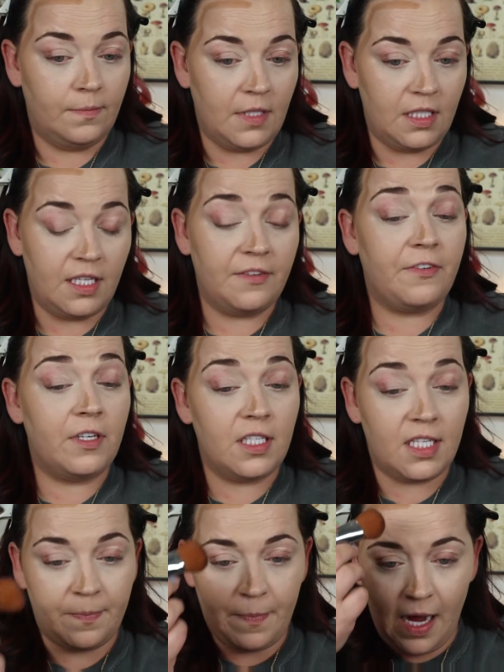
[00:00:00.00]
in different
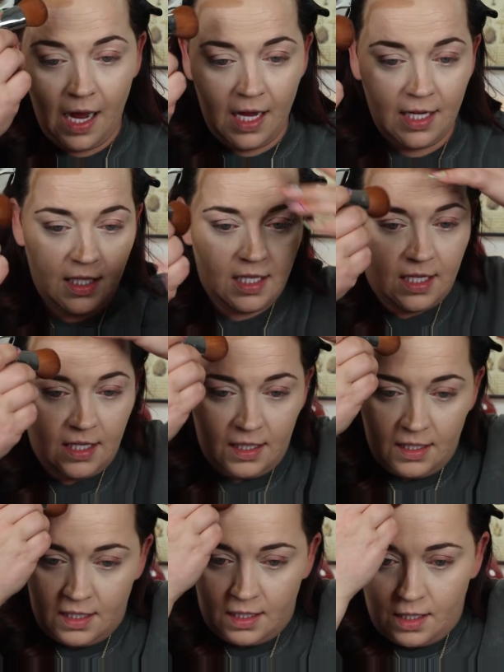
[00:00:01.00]
spots.
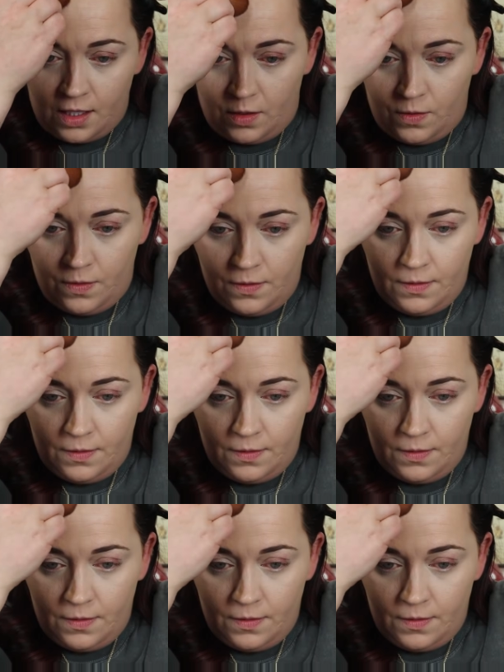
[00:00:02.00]
So